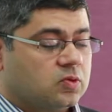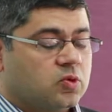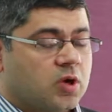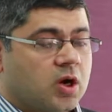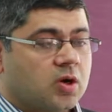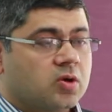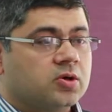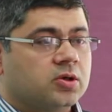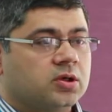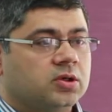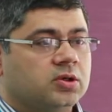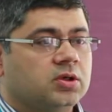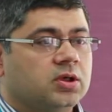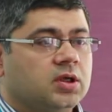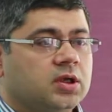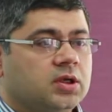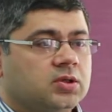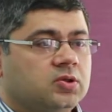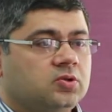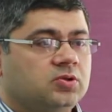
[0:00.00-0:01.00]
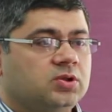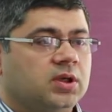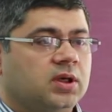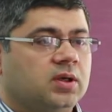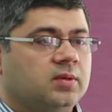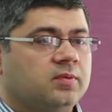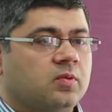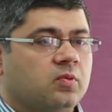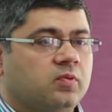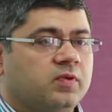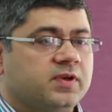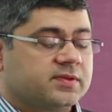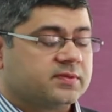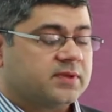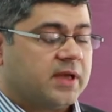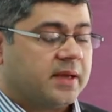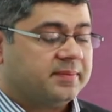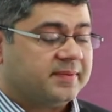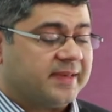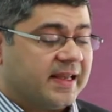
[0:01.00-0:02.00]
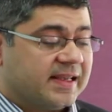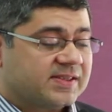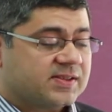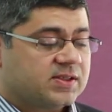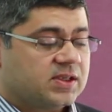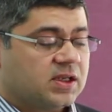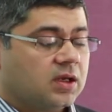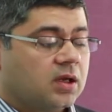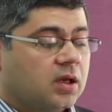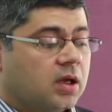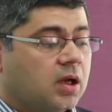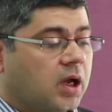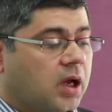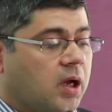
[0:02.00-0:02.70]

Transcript: who are going to do the first-of-type testing